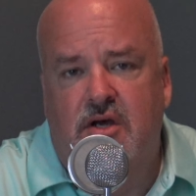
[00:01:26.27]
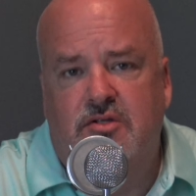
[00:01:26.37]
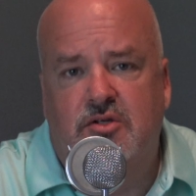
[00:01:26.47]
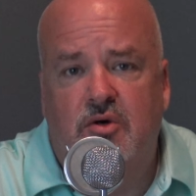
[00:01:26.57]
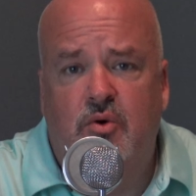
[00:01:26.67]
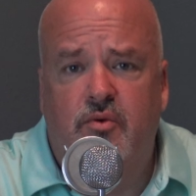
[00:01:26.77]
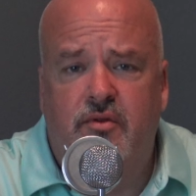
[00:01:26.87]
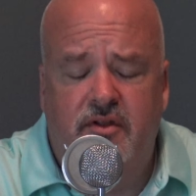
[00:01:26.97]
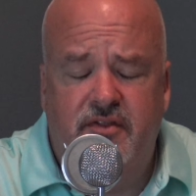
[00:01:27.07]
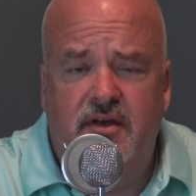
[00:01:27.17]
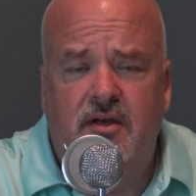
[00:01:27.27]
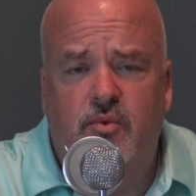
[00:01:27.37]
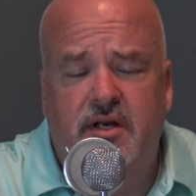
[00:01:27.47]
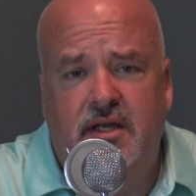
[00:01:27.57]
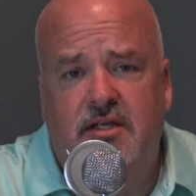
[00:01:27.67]
So the thing
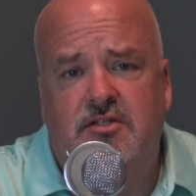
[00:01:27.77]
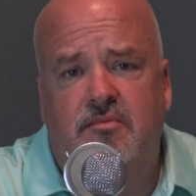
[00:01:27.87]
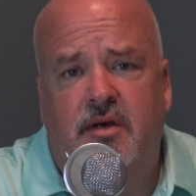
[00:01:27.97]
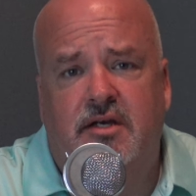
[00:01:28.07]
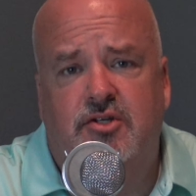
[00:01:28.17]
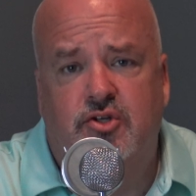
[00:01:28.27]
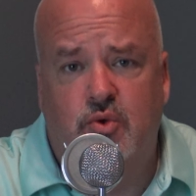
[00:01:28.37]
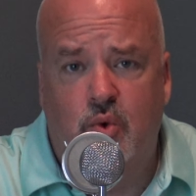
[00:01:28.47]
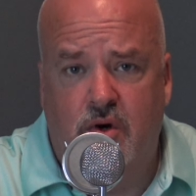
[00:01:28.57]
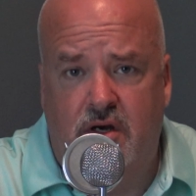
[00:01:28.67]
we need to make sure